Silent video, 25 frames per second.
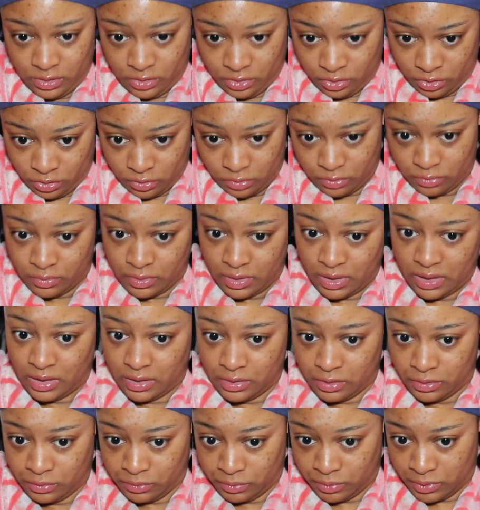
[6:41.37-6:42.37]
So
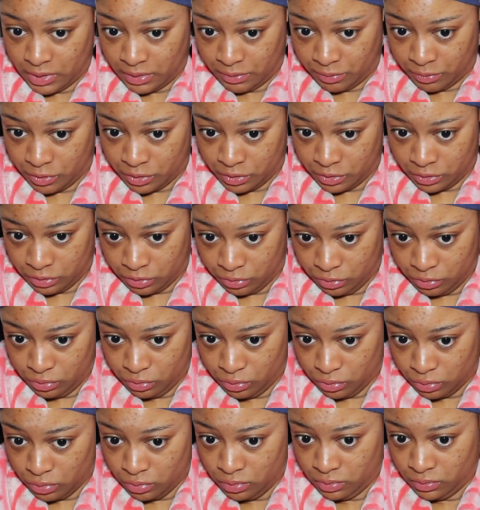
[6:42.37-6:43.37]
now what I'm gonna
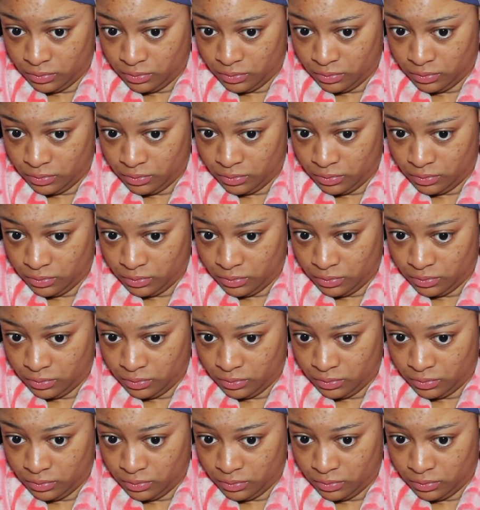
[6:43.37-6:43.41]
do,